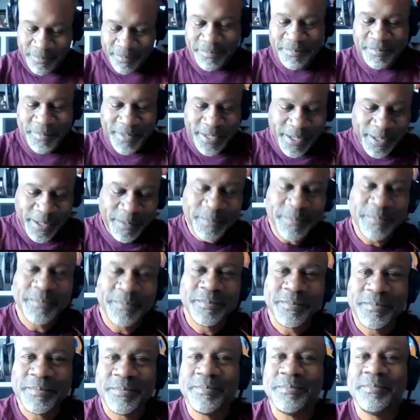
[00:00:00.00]
And who caught
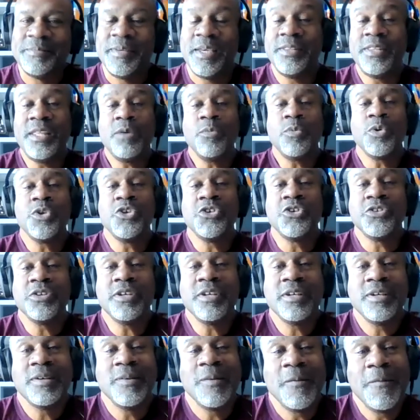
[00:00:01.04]
it? They don't ask when
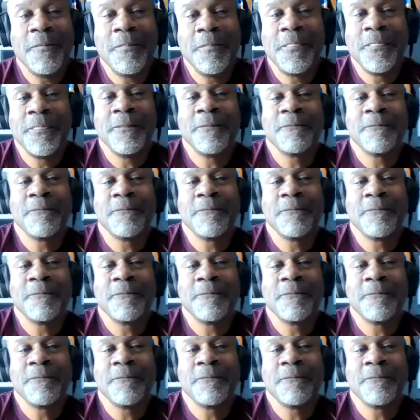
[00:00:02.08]
you're deflection.